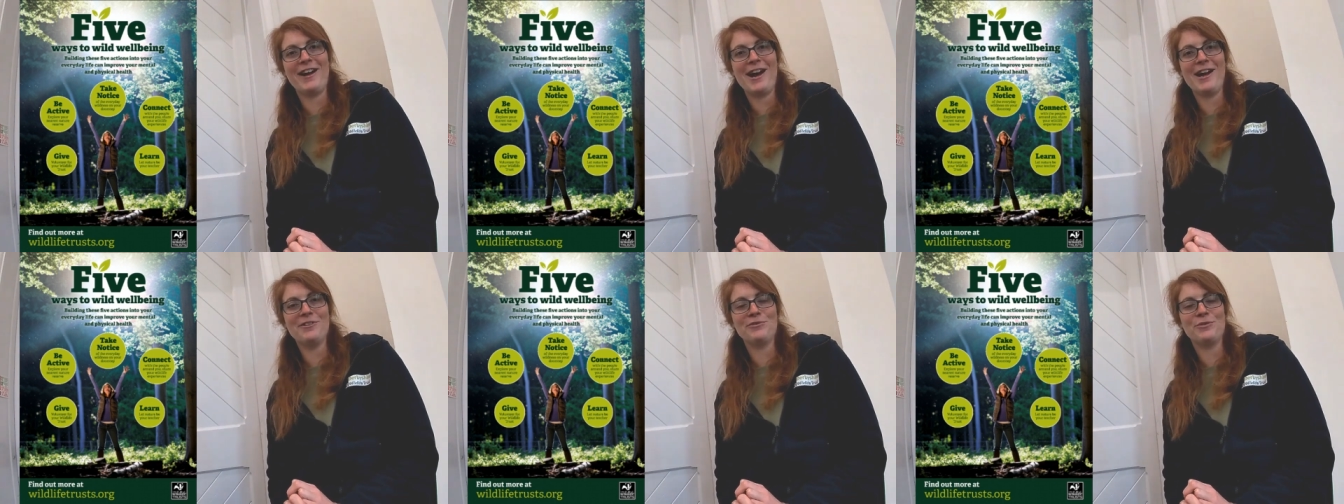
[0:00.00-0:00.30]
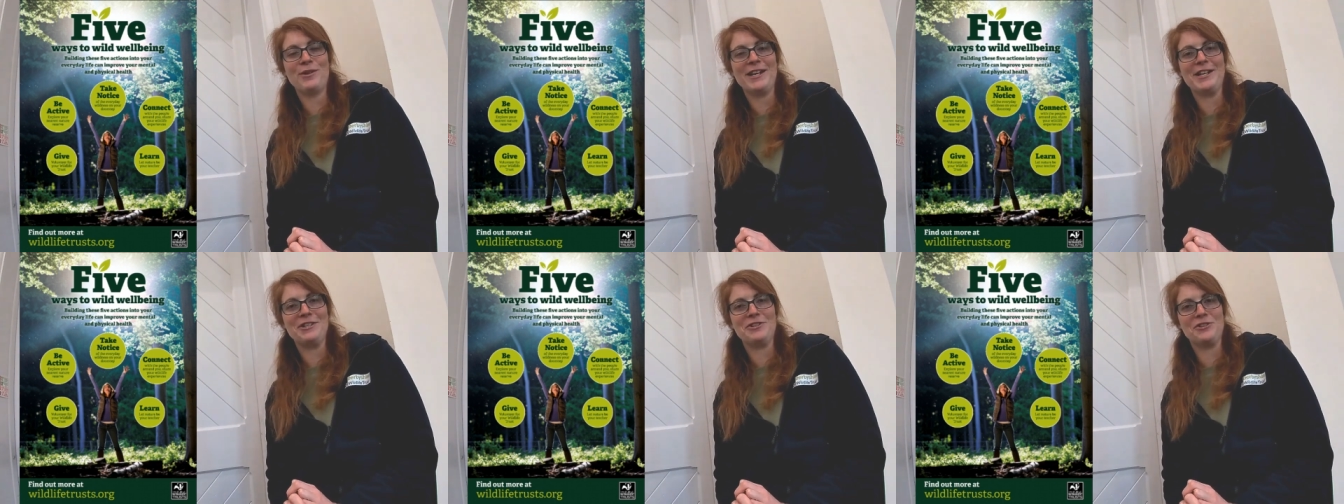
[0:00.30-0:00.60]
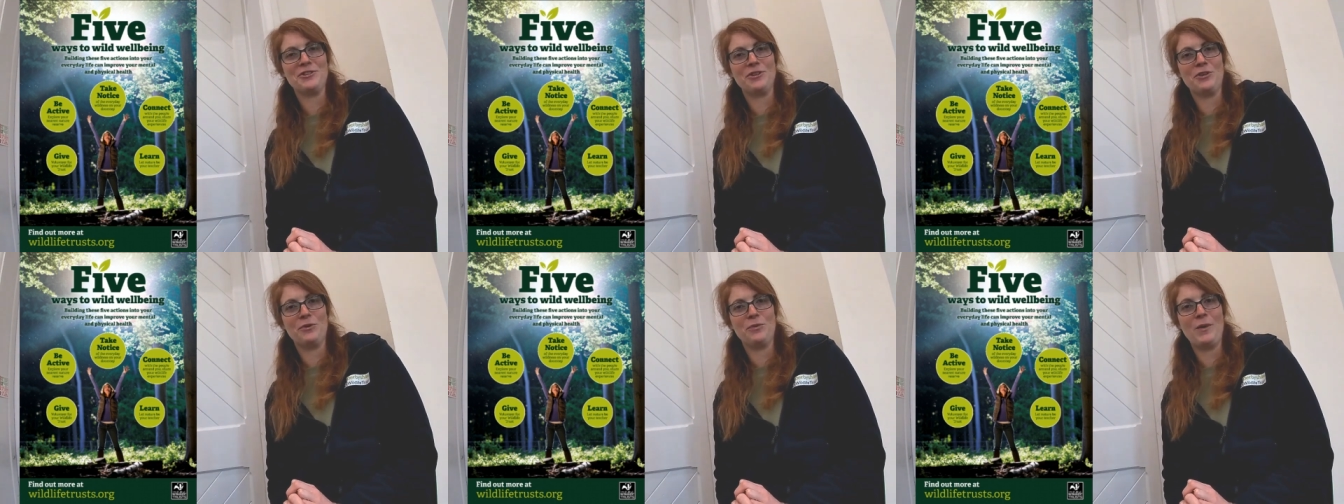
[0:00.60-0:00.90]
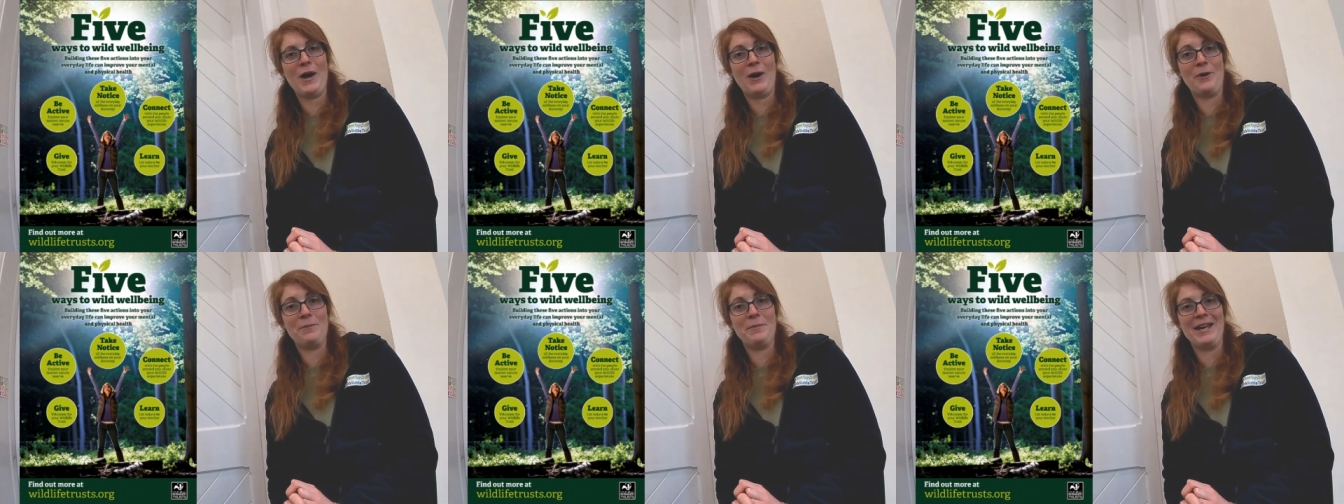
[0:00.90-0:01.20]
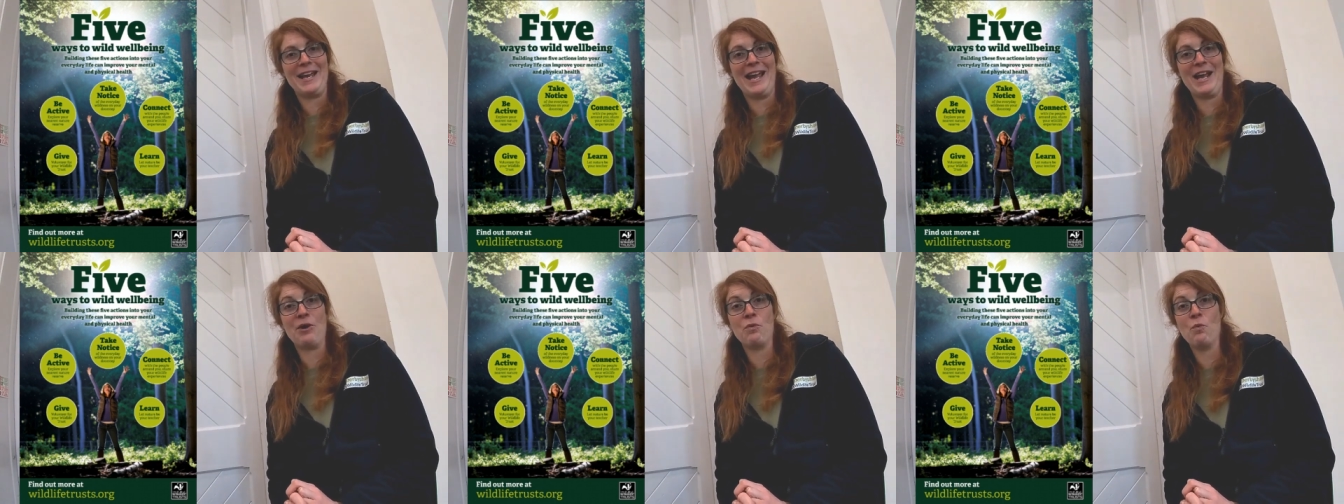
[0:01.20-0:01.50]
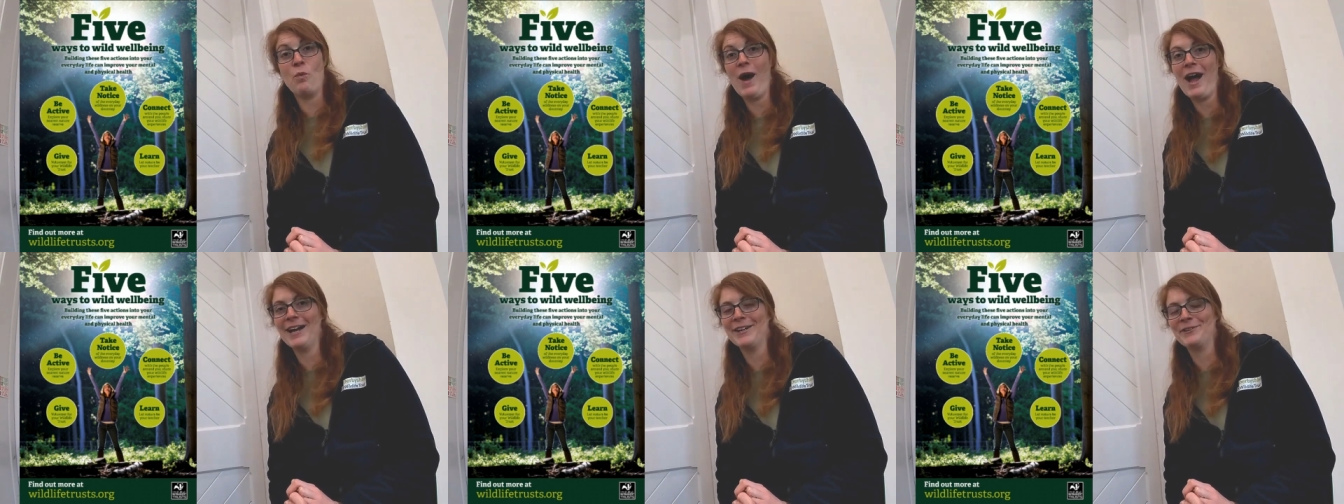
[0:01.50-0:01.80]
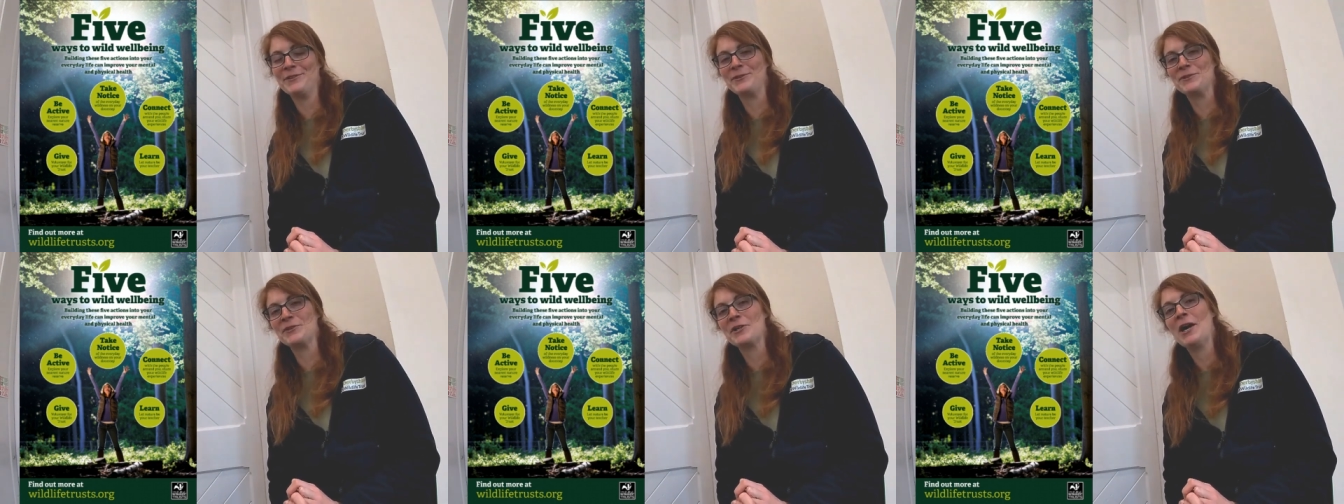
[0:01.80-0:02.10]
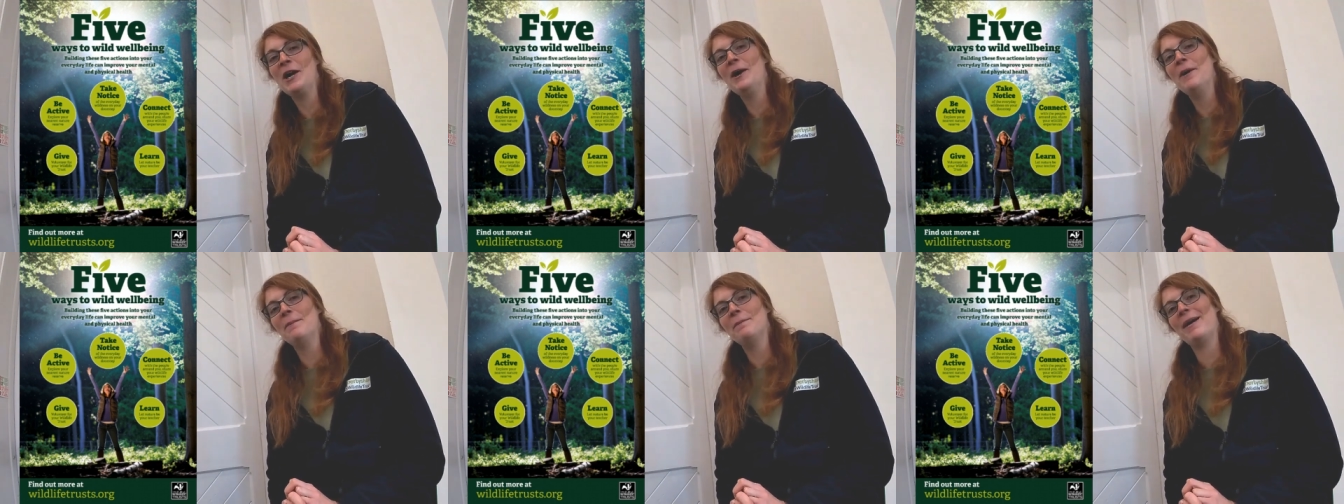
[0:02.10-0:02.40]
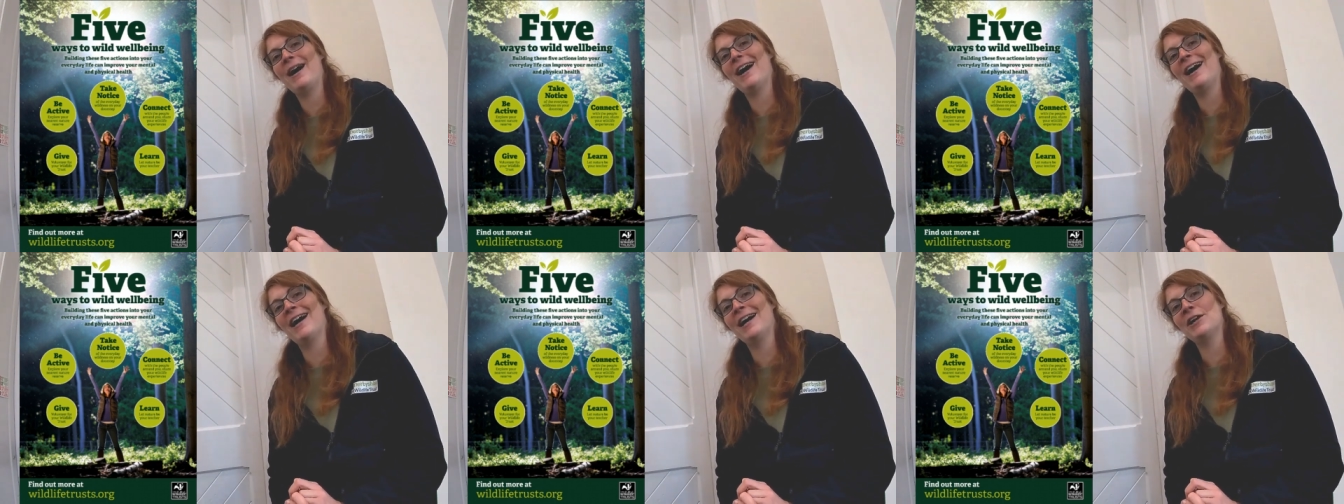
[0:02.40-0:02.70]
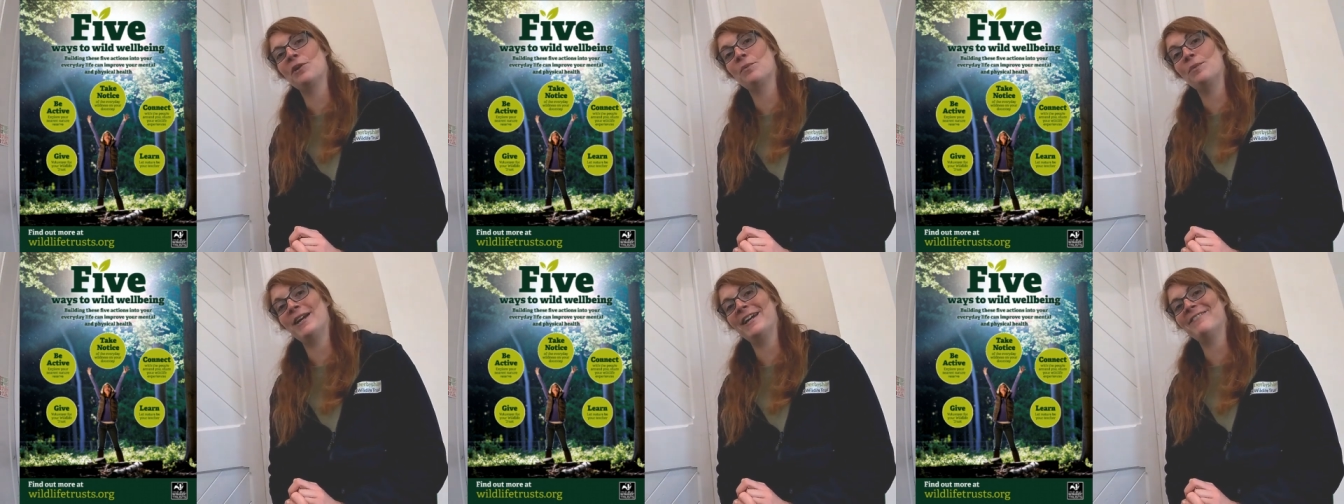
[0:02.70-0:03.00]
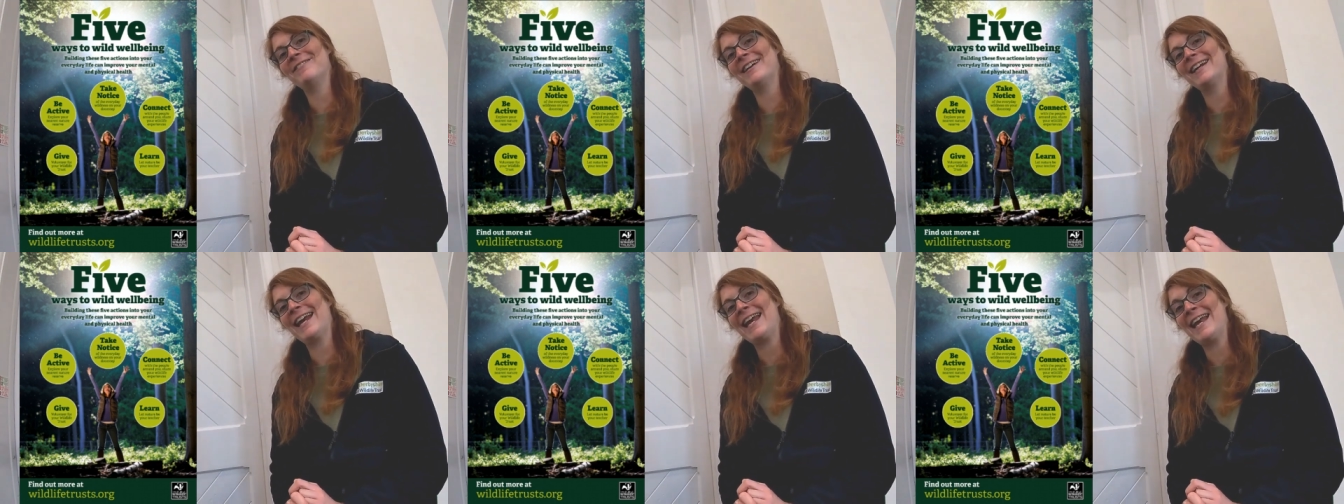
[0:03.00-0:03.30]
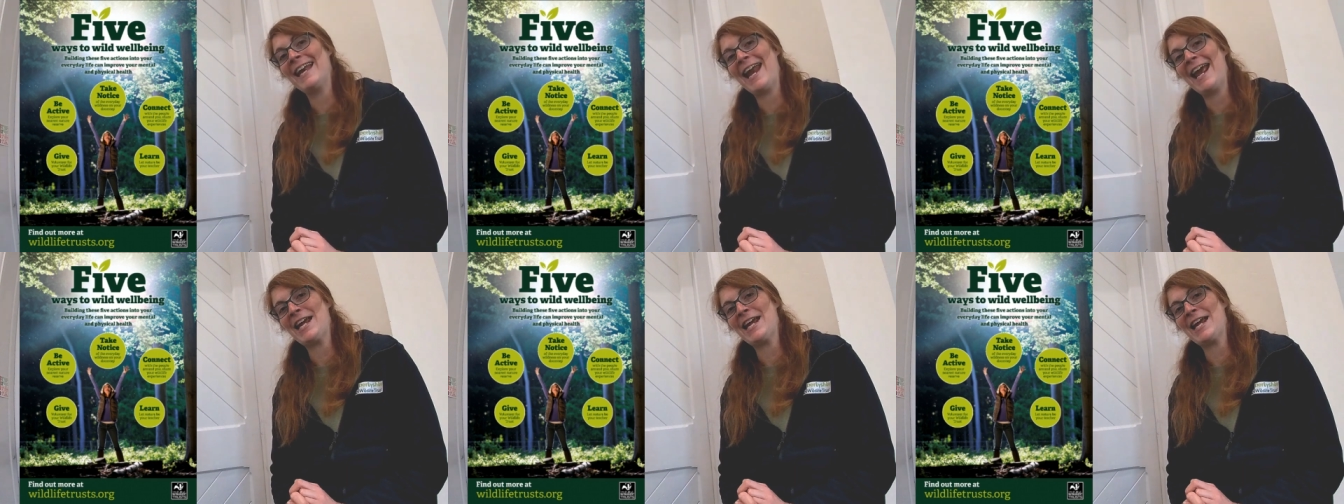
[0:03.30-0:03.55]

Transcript: 5 ways to well-being wild by weaving